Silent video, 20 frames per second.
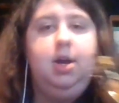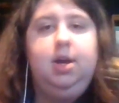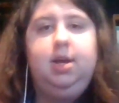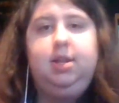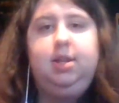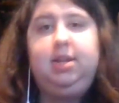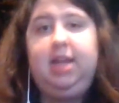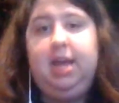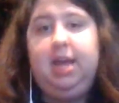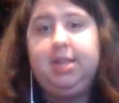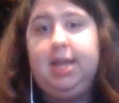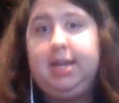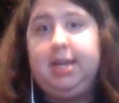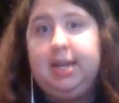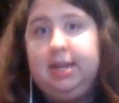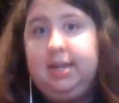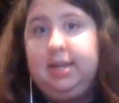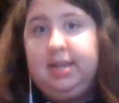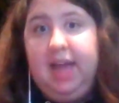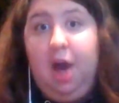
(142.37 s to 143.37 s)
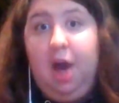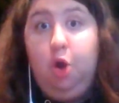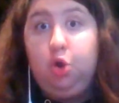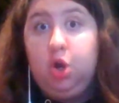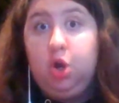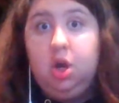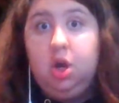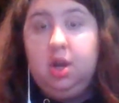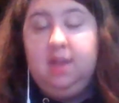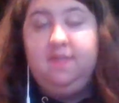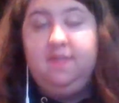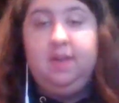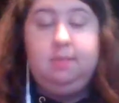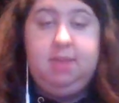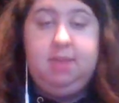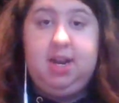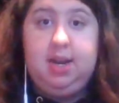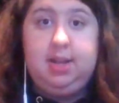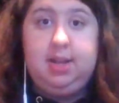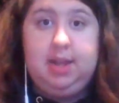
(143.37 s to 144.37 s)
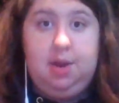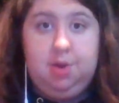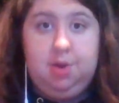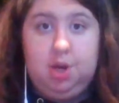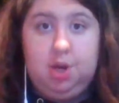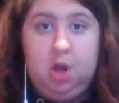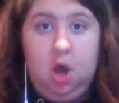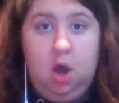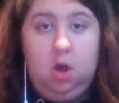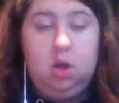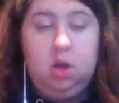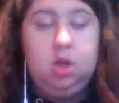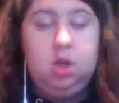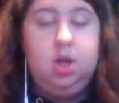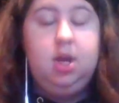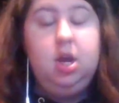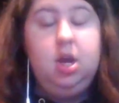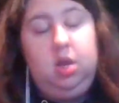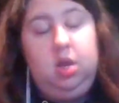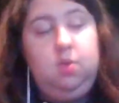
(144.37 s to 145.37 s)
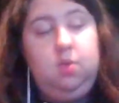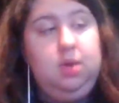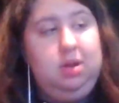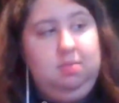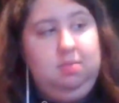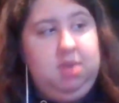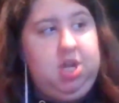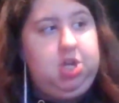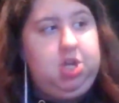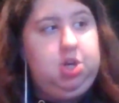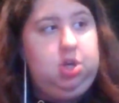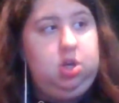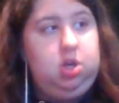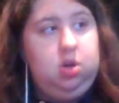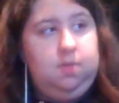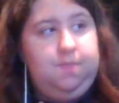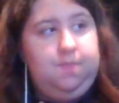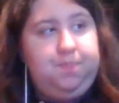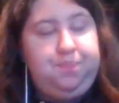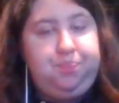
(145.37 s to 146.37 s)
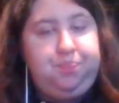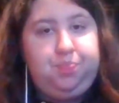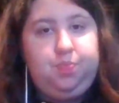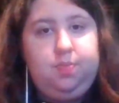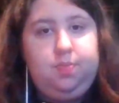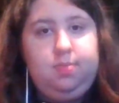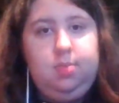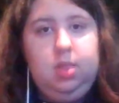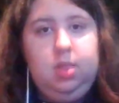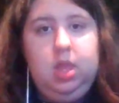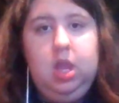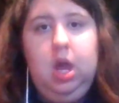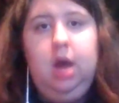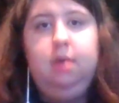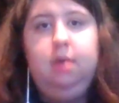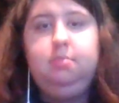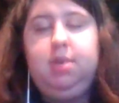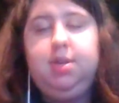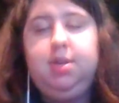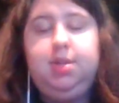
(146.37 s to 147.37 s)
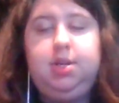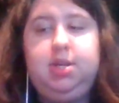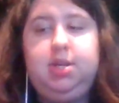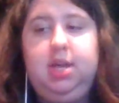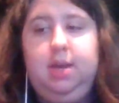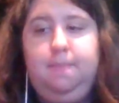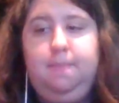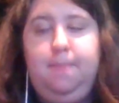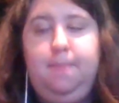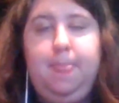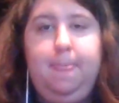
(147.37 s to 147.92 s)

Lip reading: see, that didn't sound good if I made it sound at all. You want to make sure you're up near the tip.